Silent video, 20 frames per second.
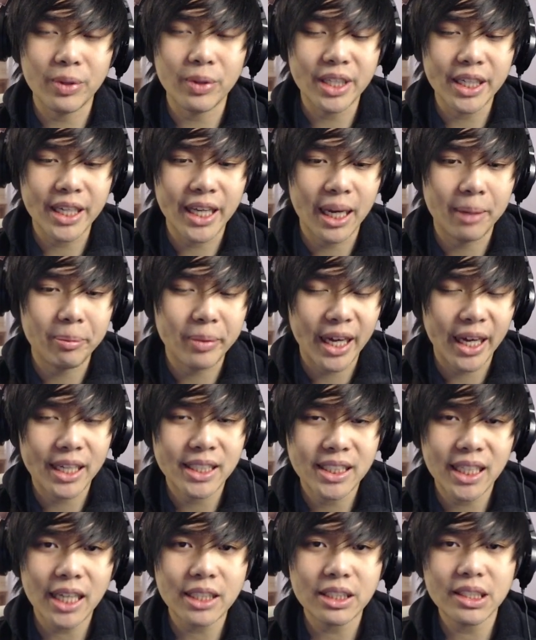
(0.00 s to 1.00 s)
a game that
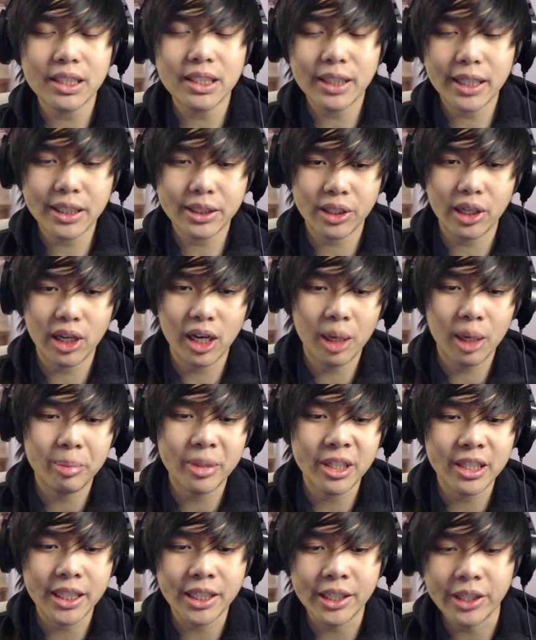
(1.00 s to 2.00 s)
is actually less
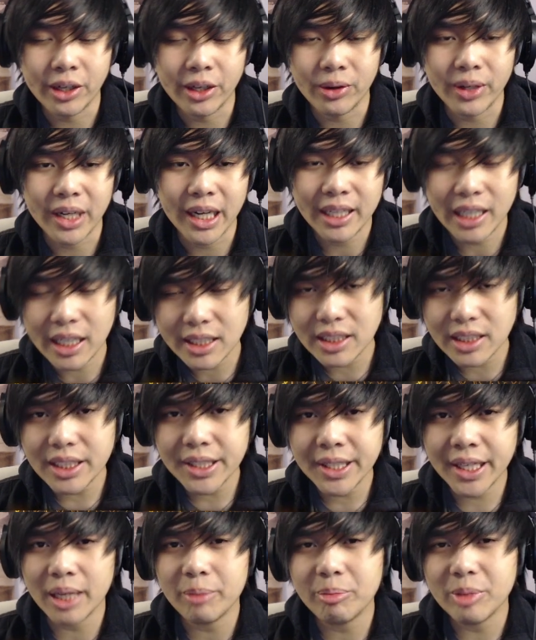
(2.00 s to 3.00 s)
commonly known, and that's the
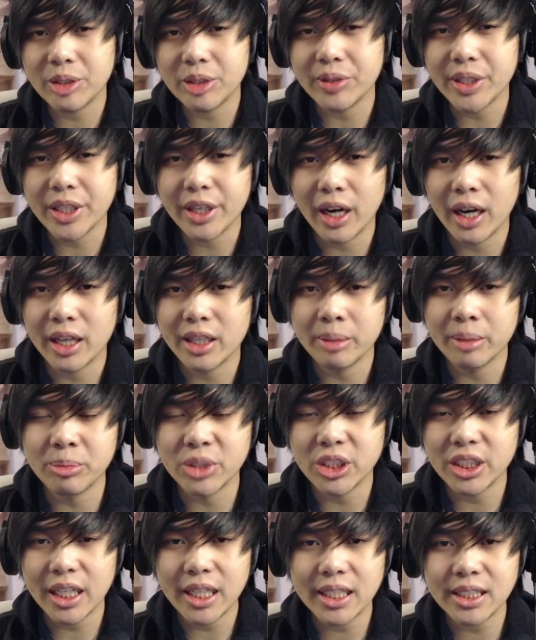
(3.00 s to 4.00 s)
game between Gotham
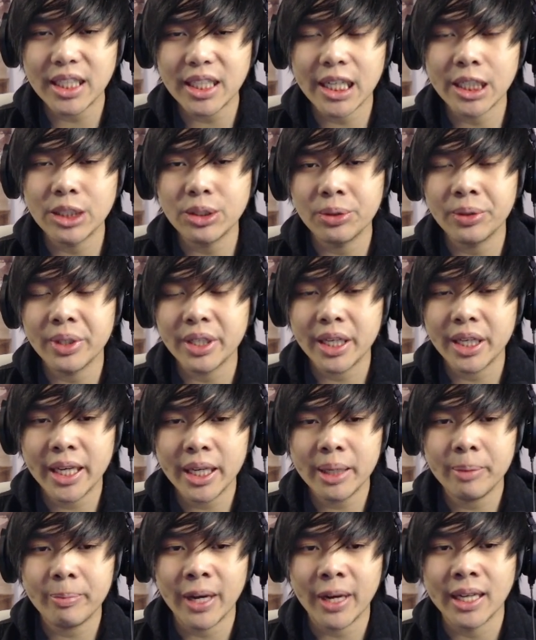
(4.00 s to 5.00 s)
Chess and Dewa
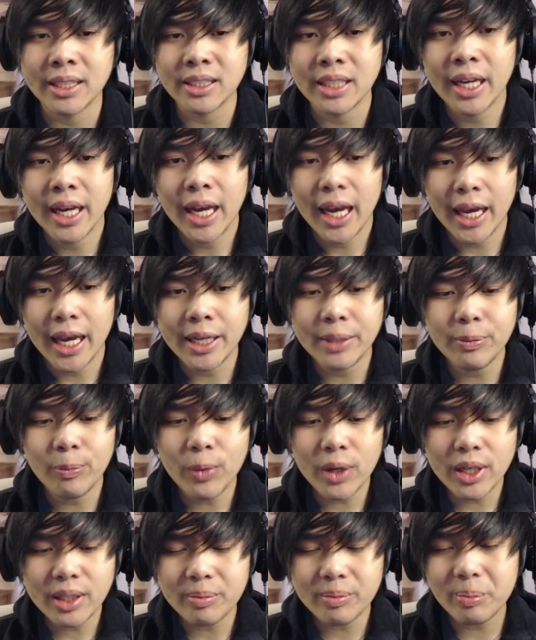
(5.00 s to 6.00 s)
Kipas, and
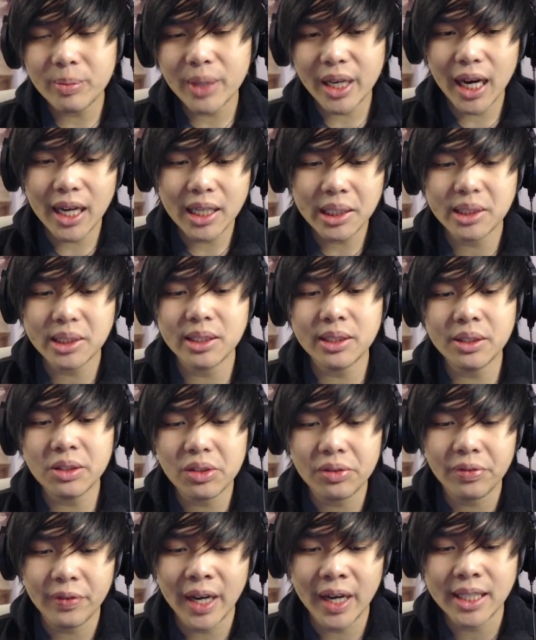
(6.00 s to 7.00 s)
what kind of
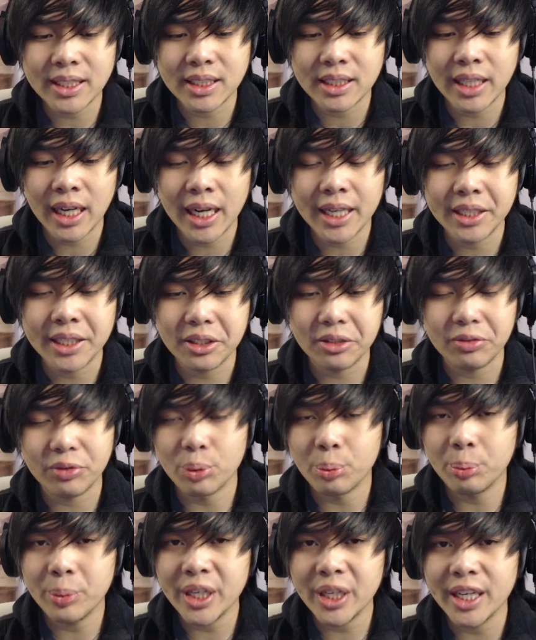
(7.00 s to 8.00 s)
solidifies the idea for
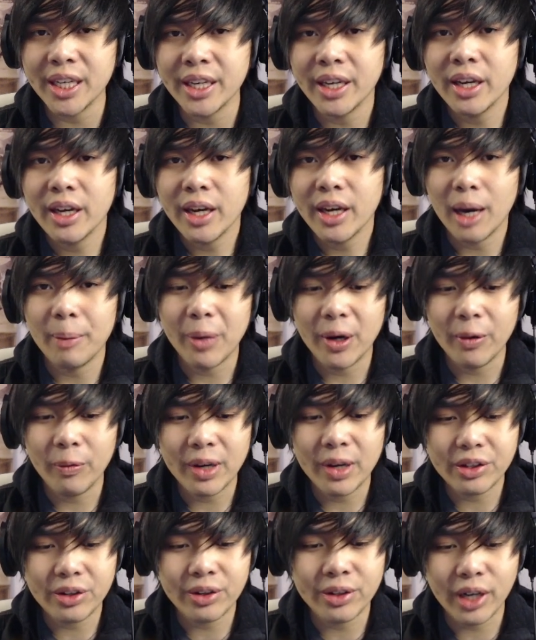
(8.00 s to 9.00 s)
me about
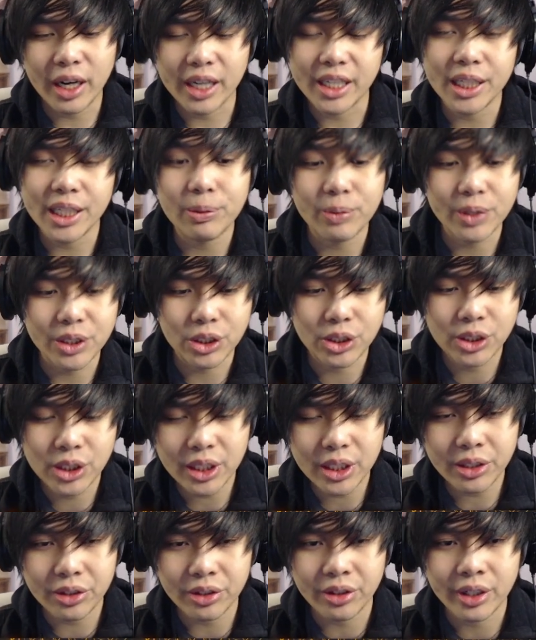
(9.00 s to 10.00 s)
whether or not he was
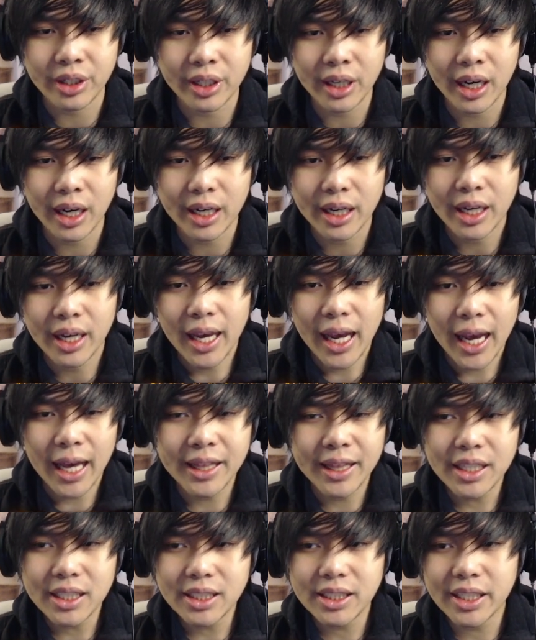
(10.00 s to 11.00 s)
cheater or not.
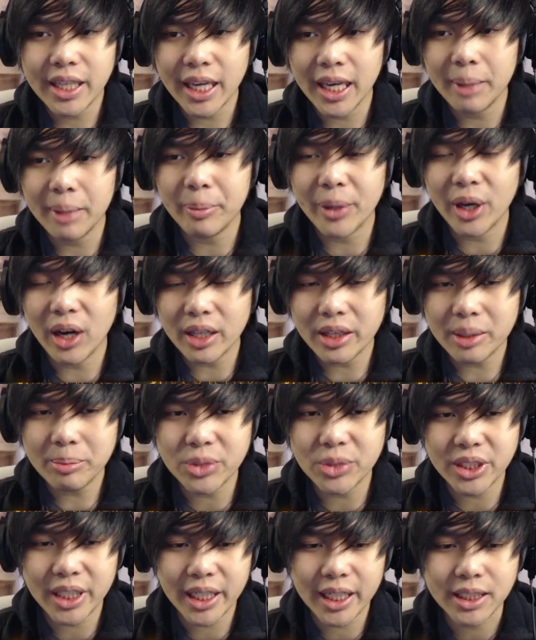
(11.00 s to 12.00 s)
And this game,
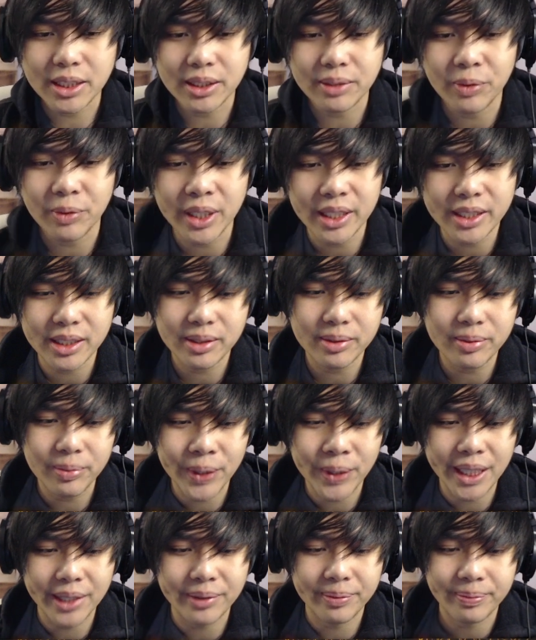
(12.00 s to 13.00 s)
Gotham Chess, was,
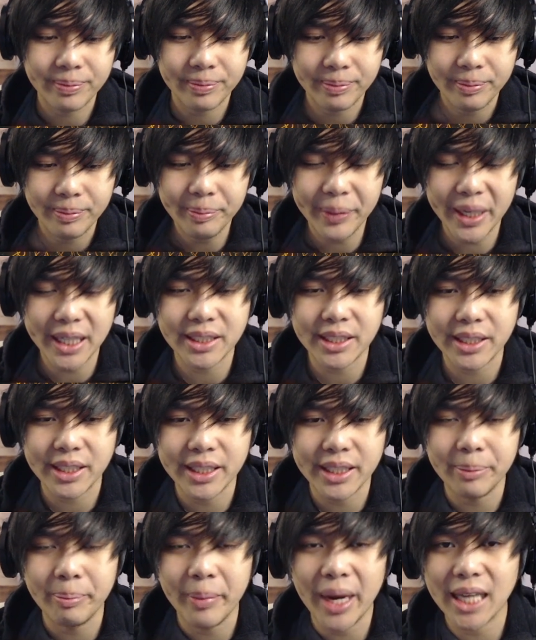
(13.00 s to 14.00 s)
well,
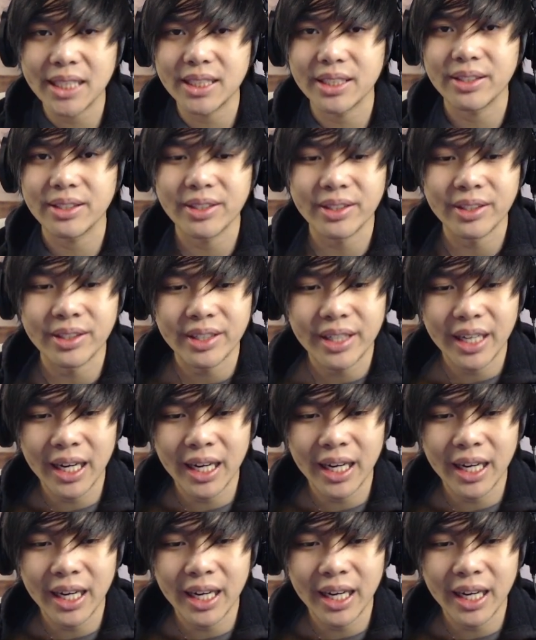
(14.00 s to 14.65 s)
basically massacred